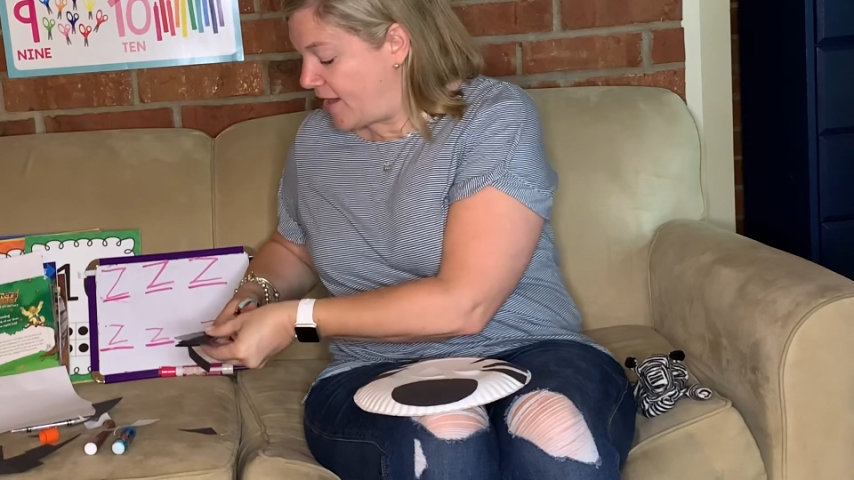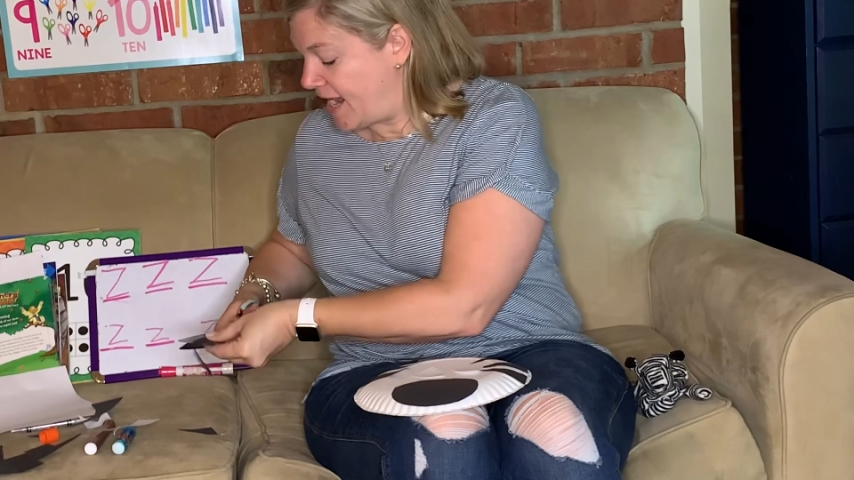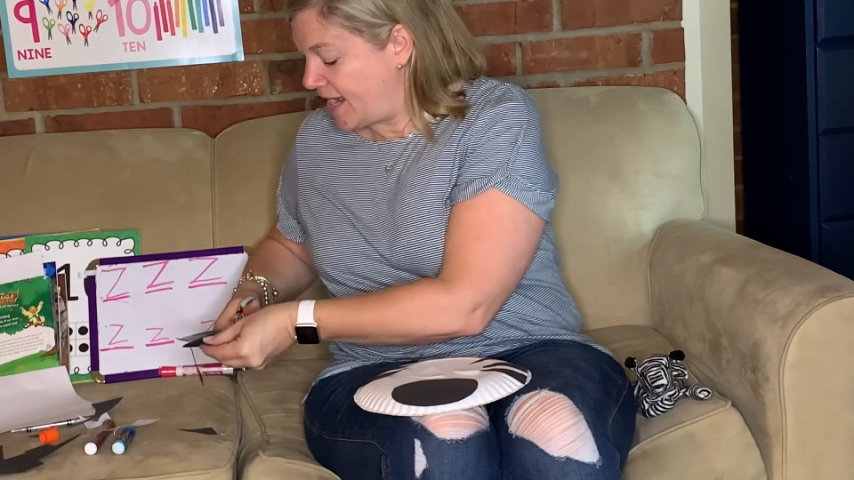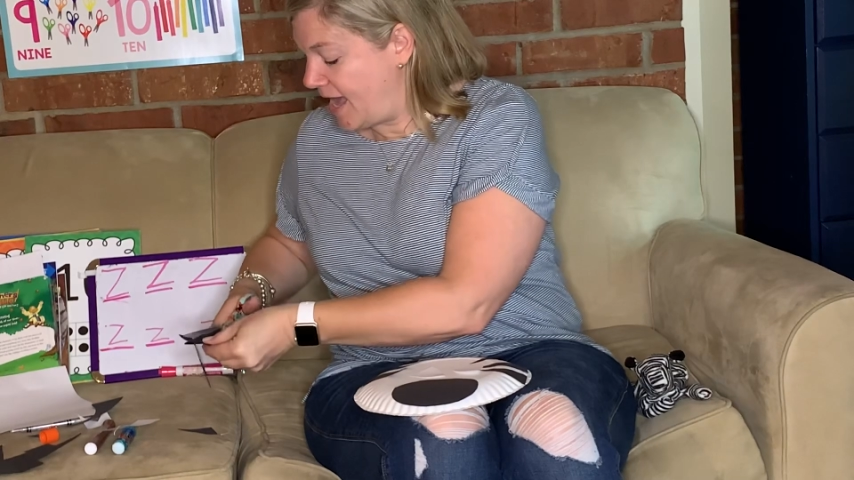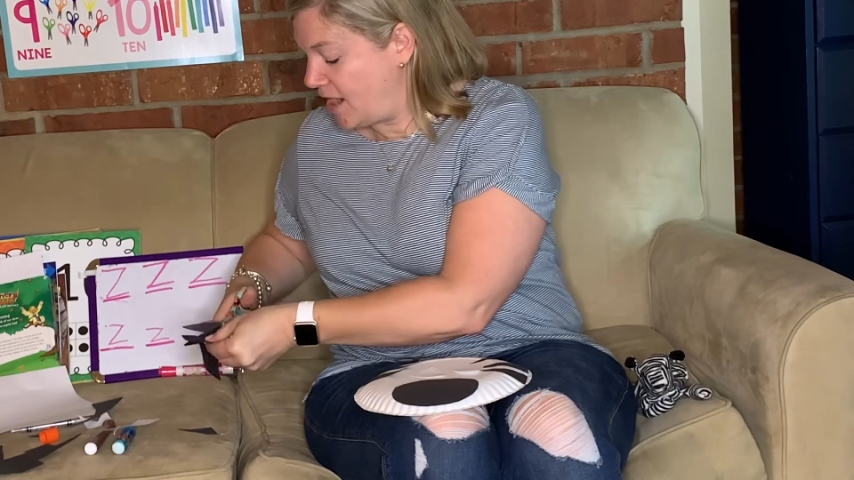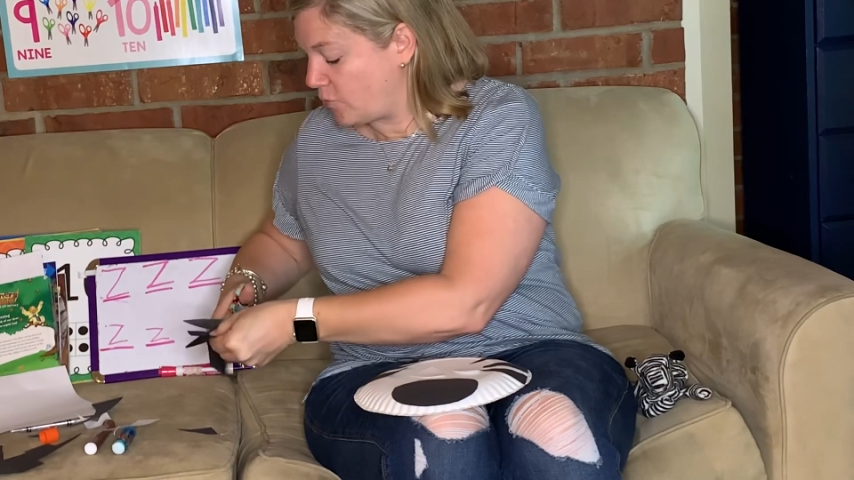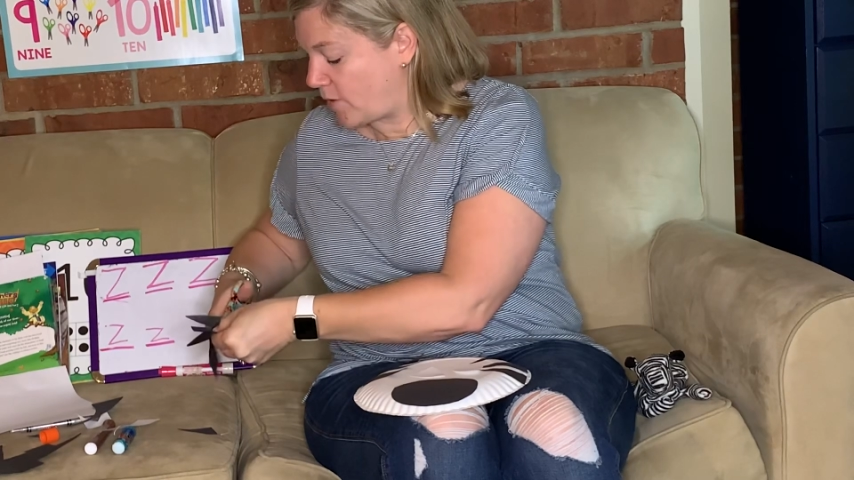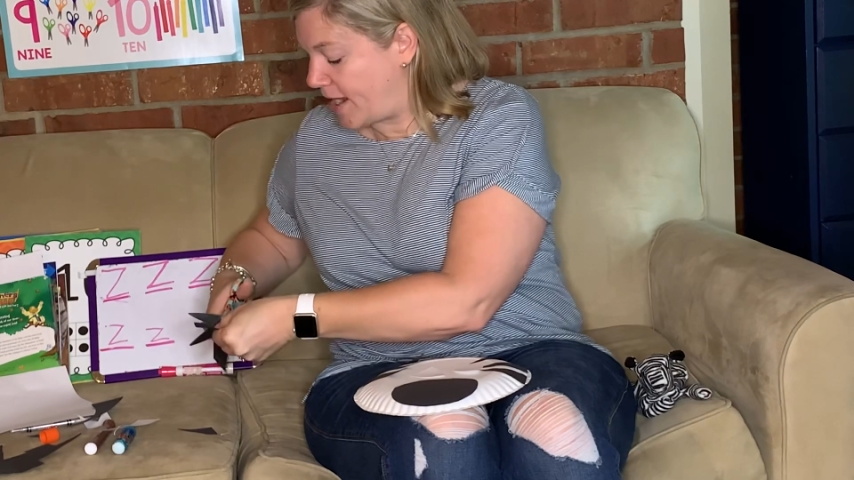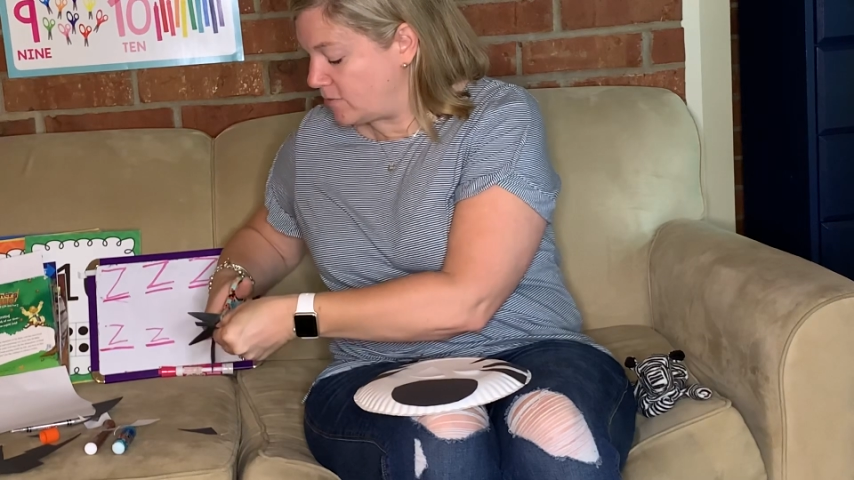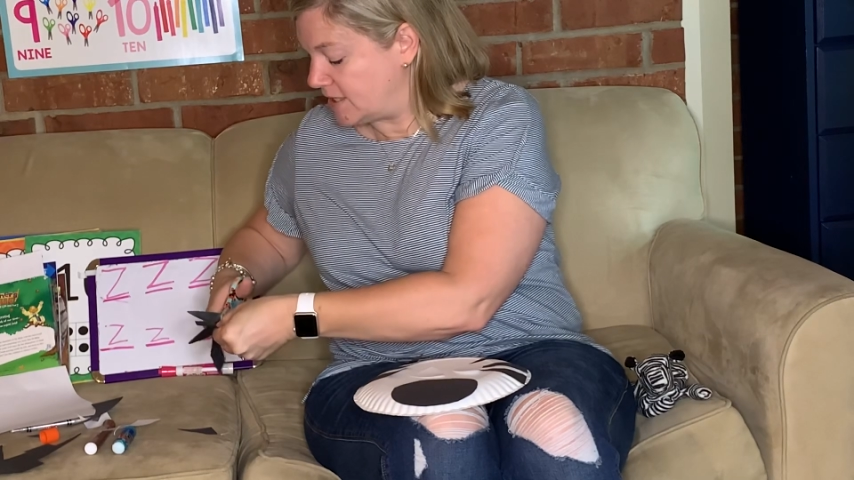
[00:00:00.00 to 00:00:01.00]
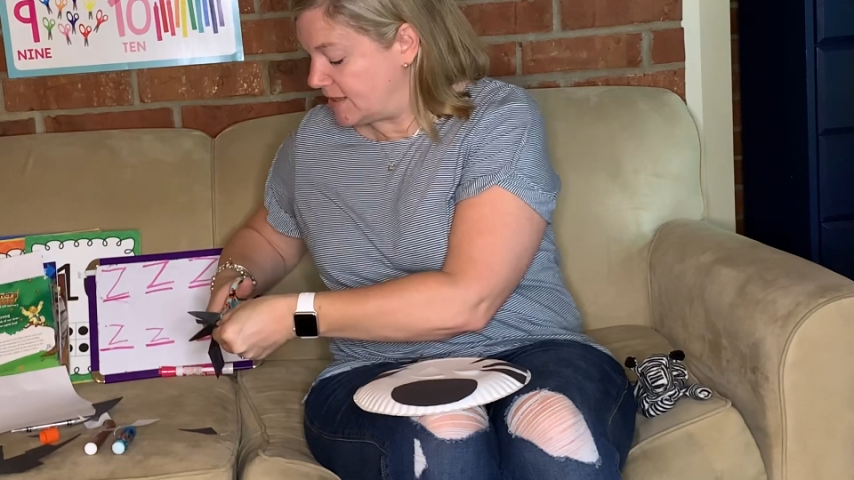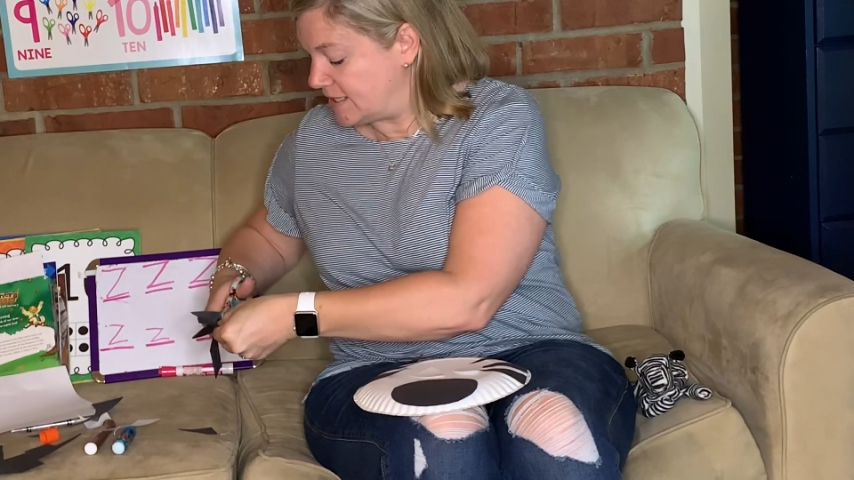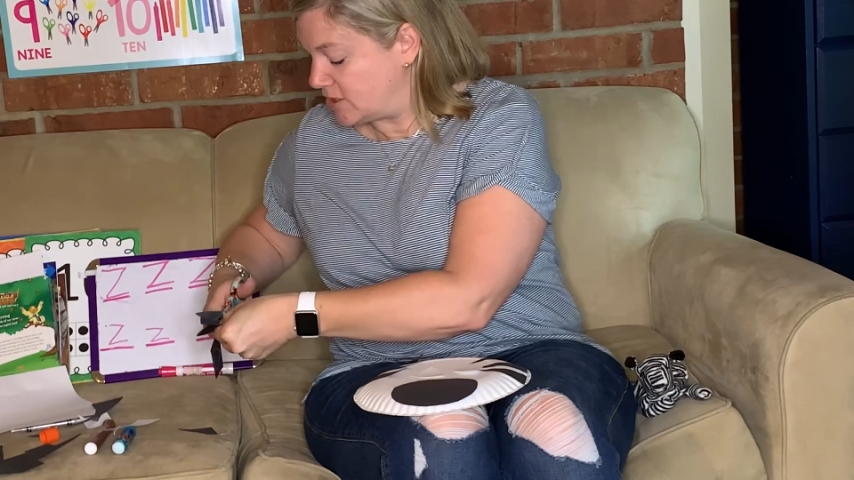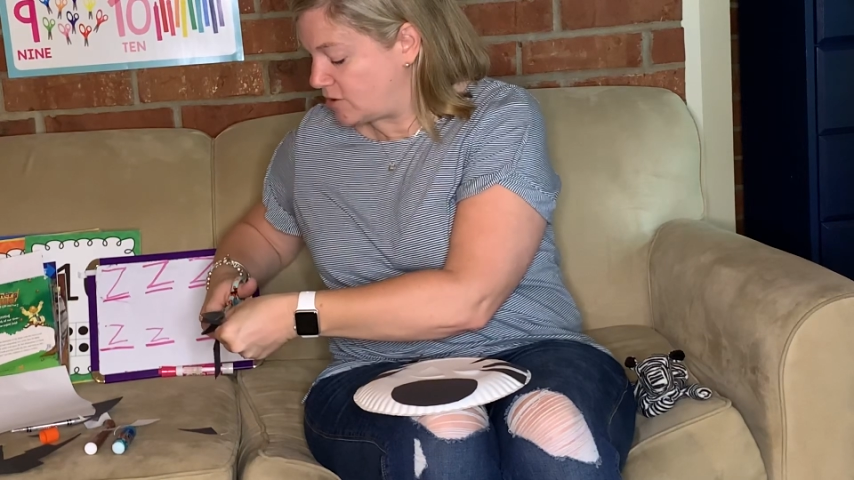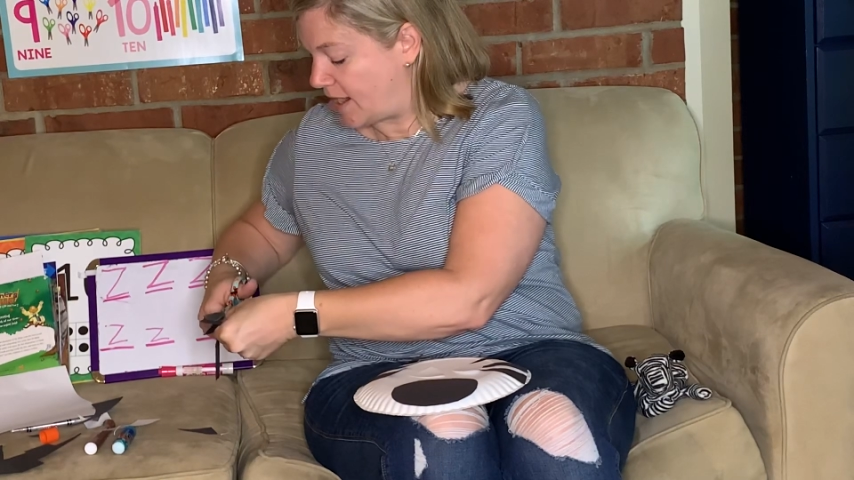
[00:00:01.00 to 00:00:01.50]
And I kind of rounded
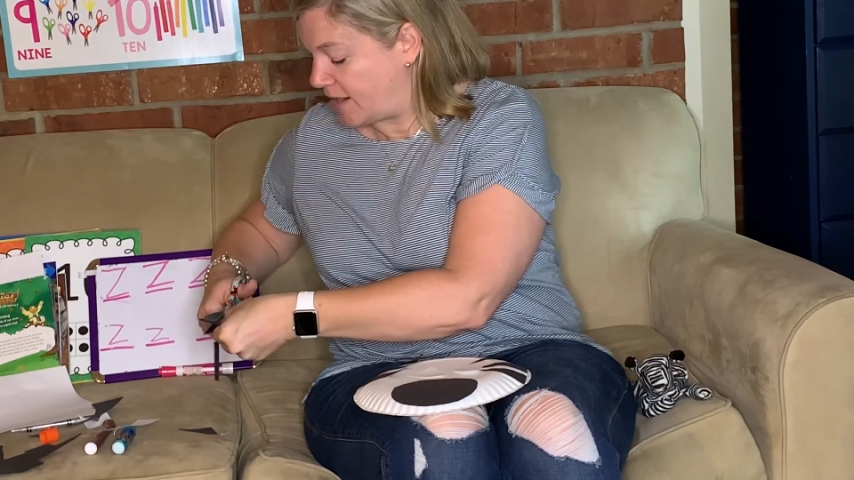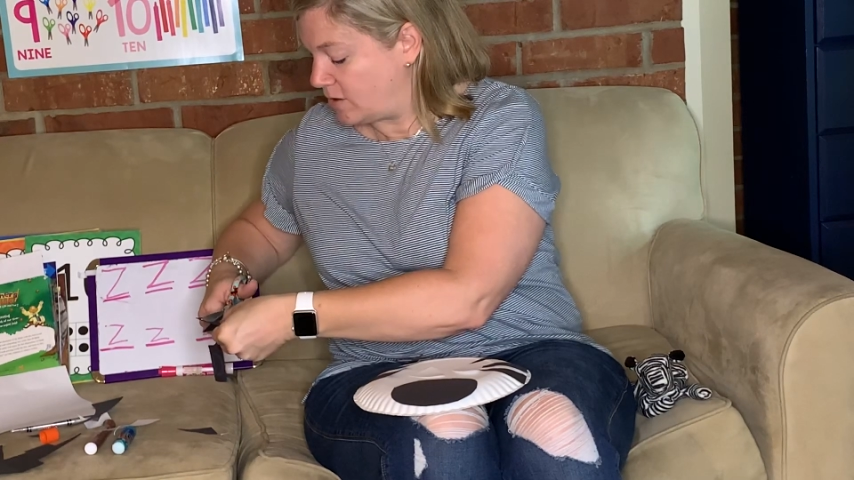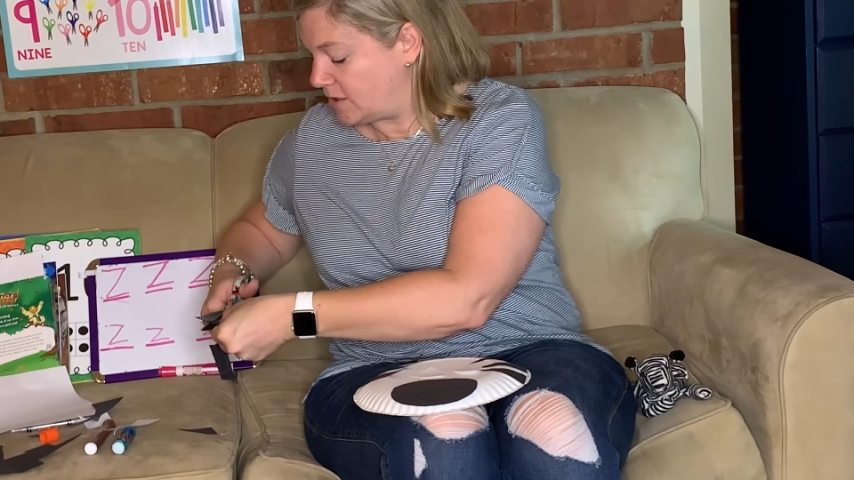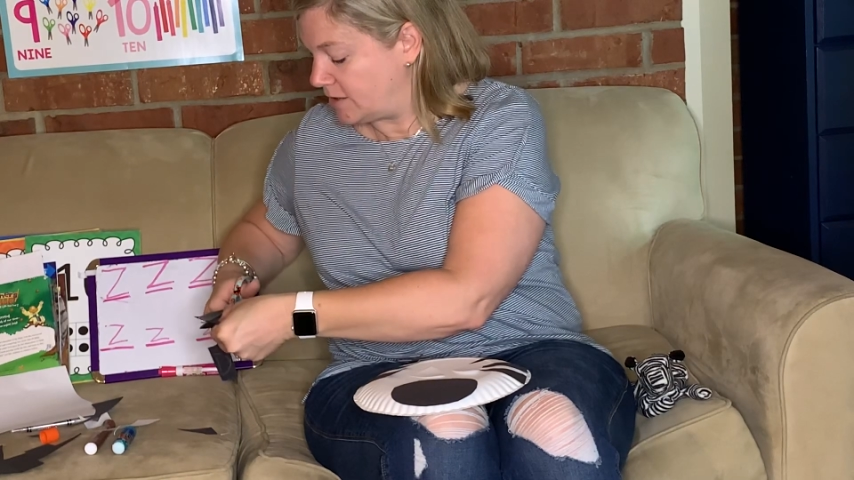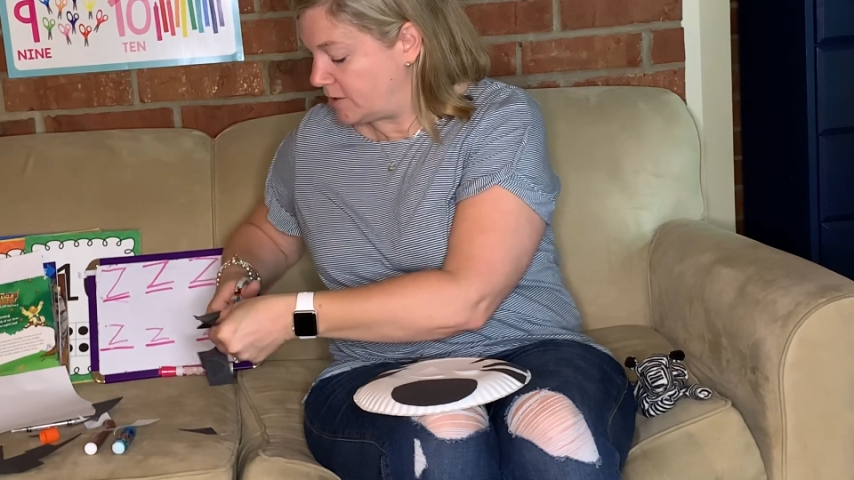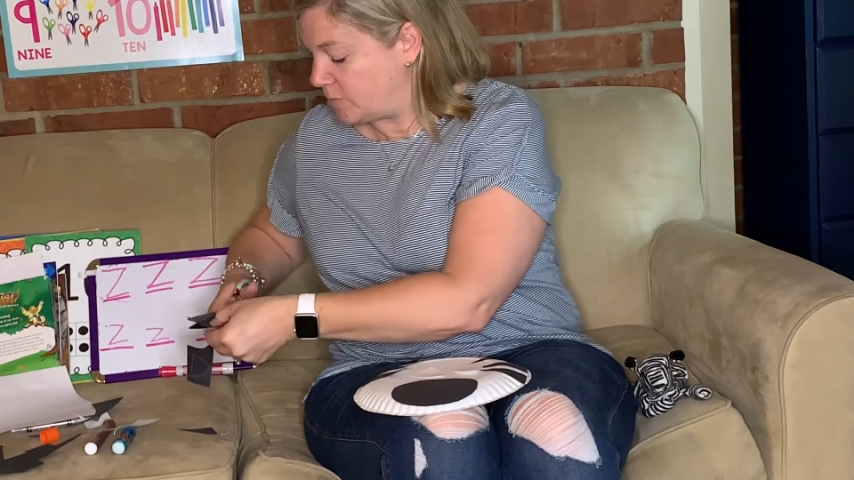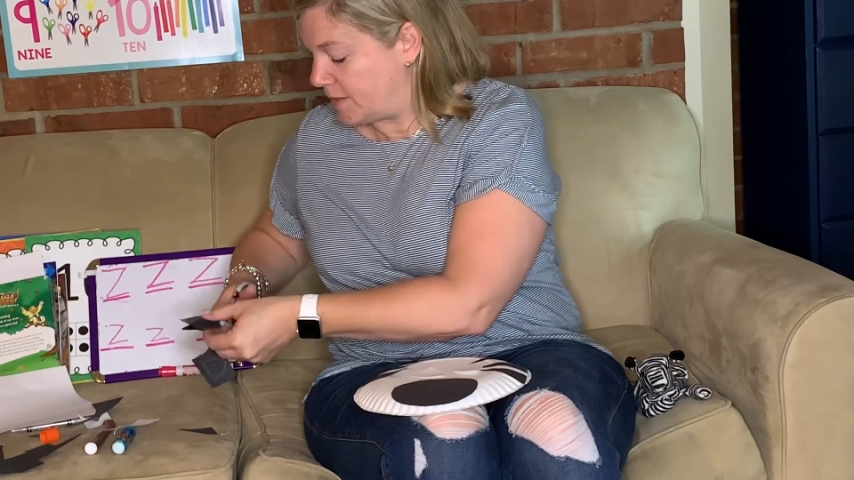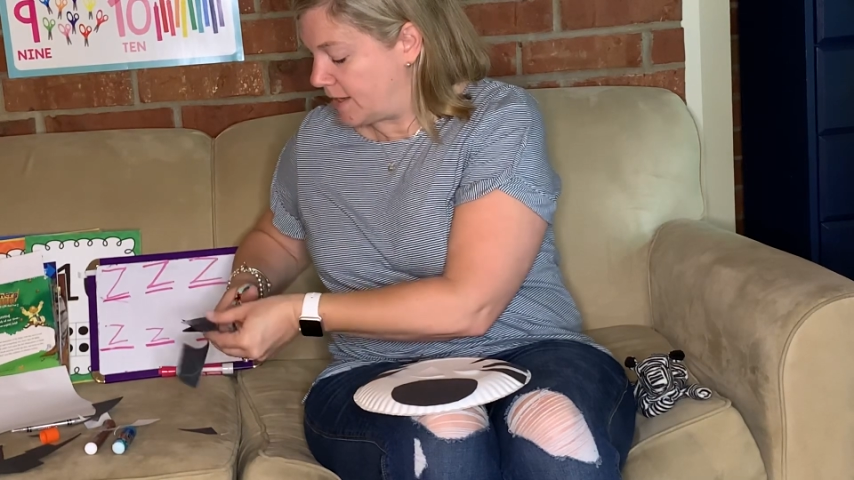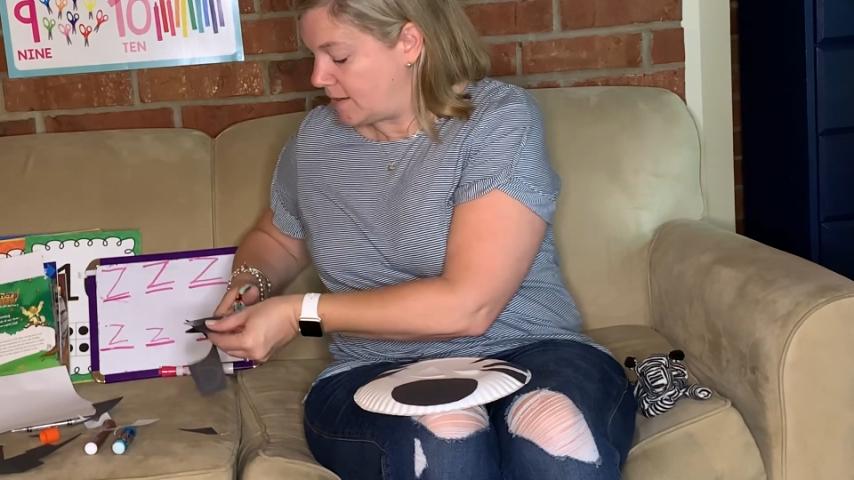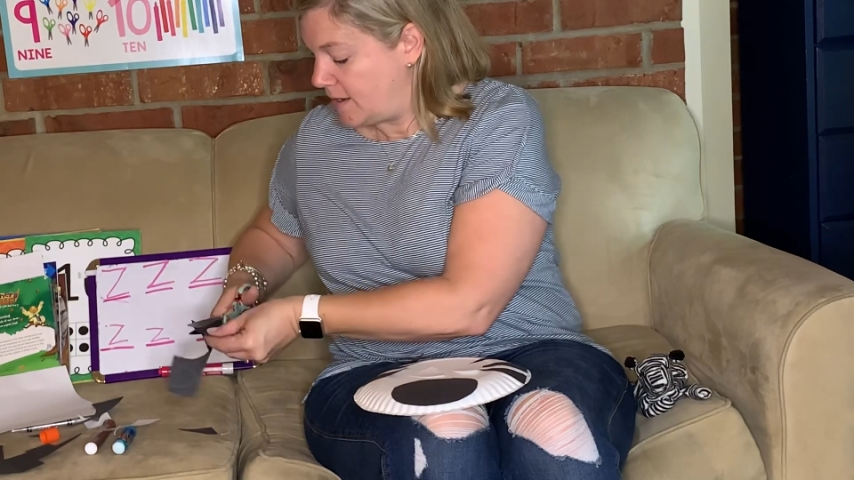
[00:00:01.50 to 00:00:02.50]
this triangle a little bit,